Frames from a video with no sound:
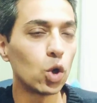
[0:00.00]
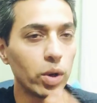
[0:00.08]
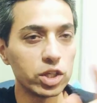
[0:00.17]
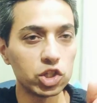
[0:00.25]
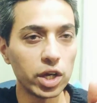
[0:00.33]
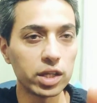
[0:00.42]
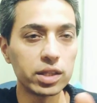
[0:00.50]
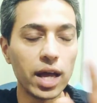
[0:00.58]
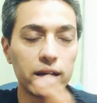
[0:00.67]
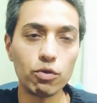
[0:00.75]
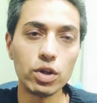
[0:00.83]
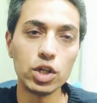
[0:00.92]
go and check
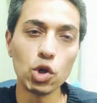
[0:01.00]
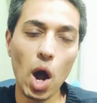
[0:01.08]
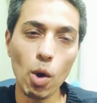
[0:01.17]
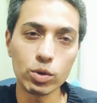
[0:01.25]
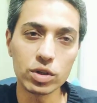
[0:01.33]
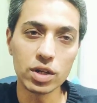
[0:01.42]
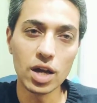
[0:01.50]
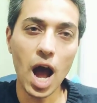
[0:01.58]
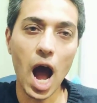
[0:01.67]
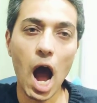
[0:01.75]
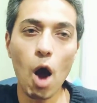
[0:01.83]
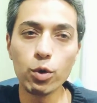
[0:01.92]
that video out.
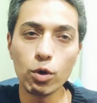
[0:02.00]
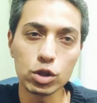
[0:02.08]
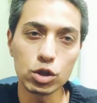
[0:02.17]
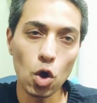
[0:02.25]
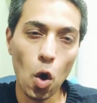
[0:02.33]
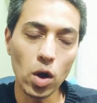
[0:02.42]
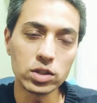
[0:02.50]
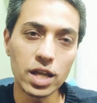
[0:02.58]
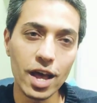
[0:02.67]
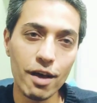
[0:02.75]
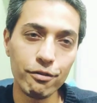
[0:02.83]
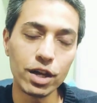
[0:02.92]
How your
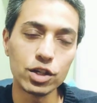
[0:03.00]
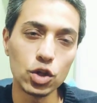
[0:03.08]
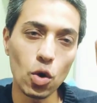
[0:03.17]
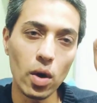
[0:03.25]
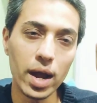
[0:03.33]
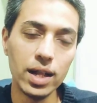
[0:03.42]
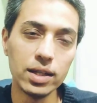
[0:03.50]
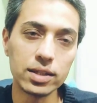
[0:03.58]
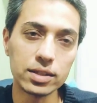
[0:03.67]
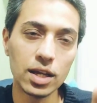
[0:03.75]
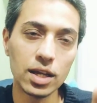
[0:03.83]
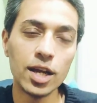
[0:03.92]
thoughts affect your health.